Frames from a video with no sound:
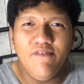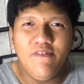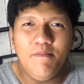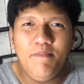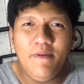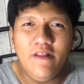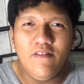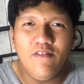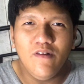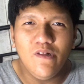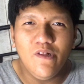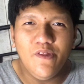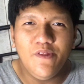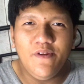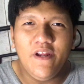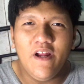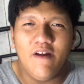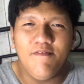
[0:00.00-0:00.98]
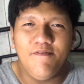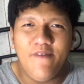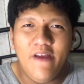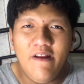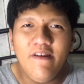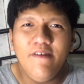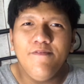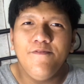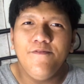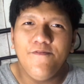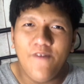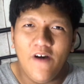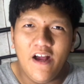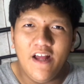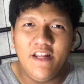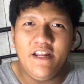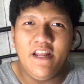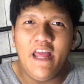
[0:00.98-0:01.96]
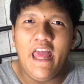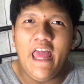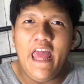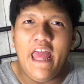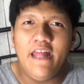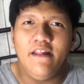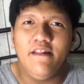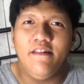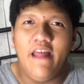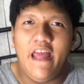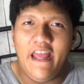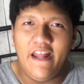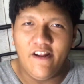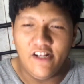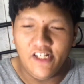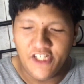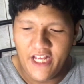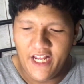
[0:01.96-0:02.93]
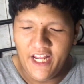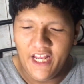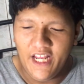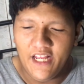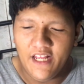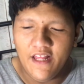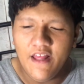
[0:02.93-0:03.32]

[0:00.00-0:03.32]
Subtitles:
the Beats Solo 3 are very fun and energetic.